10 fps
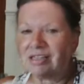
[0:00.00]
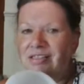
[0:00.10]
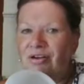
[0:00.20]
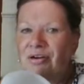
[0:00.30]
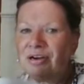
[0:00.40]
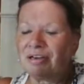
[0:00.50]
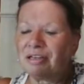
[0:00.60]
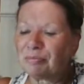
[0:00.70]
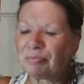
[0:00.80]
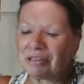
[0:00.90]
So I'm
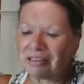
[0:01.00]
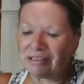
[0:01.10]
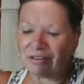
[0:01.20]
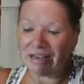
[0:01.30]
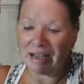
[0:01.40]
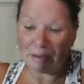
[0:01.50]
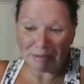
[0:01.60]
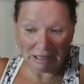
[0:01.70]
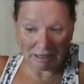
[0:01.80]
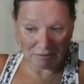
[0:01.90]
going to put a little, I
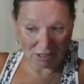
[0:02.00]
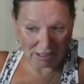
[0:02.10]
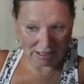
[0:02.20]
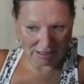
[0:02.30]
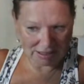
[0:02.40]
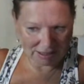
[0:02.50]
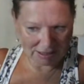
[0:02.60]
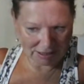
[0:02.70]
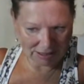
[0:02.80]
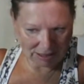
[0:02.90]
happen to have this
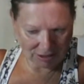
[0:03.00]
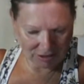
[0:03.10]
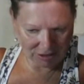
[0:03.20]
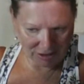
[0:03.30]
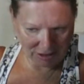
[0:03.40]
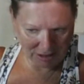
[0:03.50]
icing container.